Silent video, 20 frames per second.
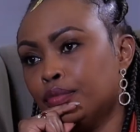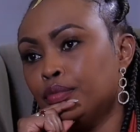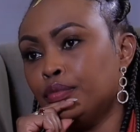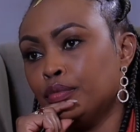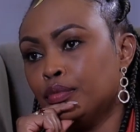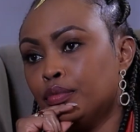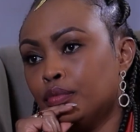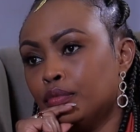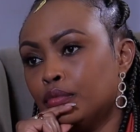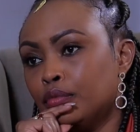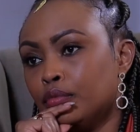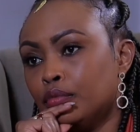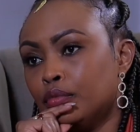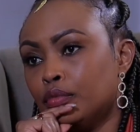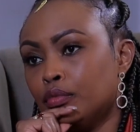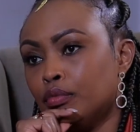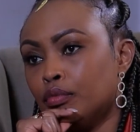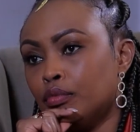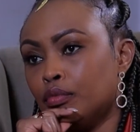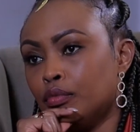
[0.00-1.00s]
to be a
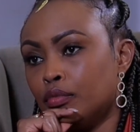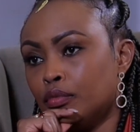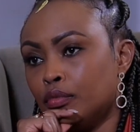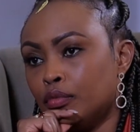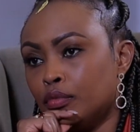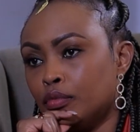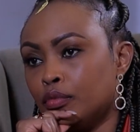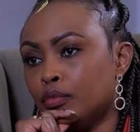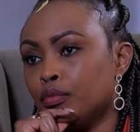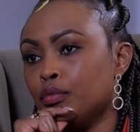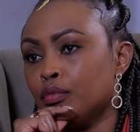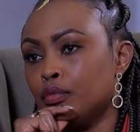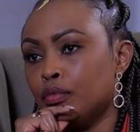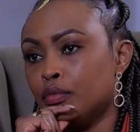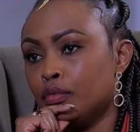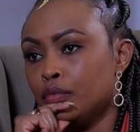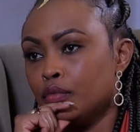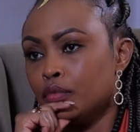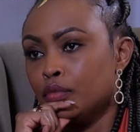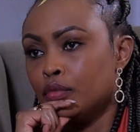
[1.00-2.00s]
glamorous goddess.
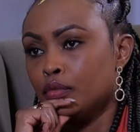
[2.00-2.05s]
They're